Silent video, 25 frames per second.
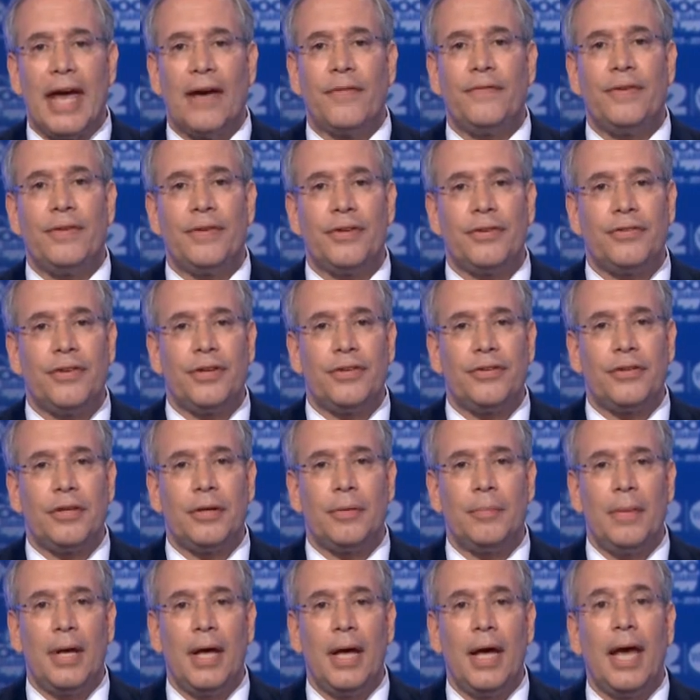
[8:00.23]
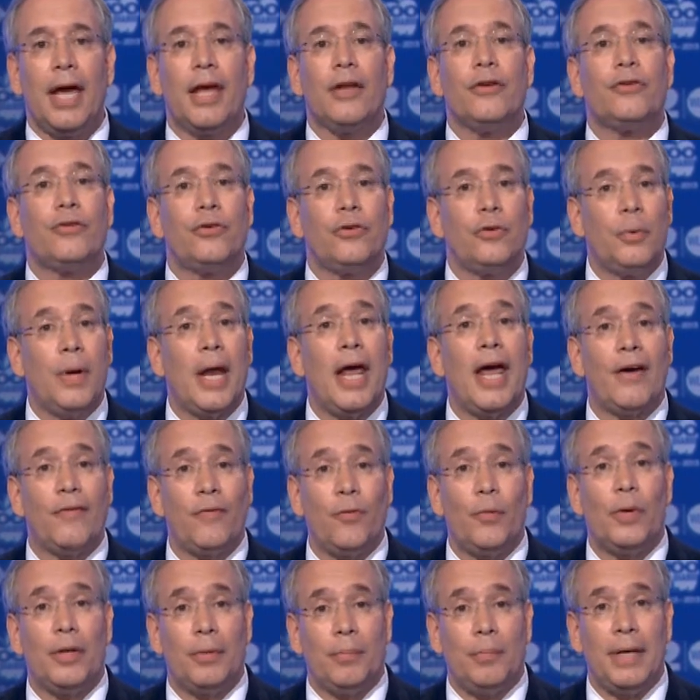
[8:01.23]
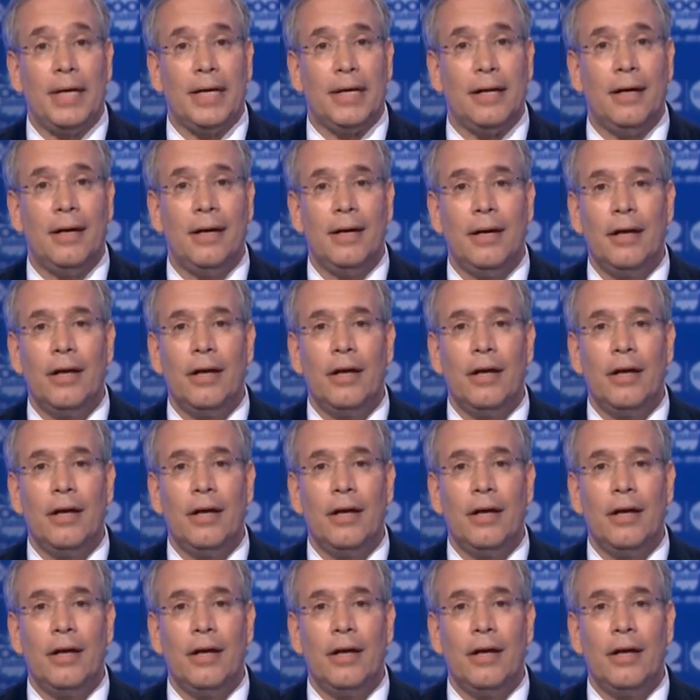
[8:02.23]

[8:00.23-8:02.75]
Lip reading: half in the system and soon half will be.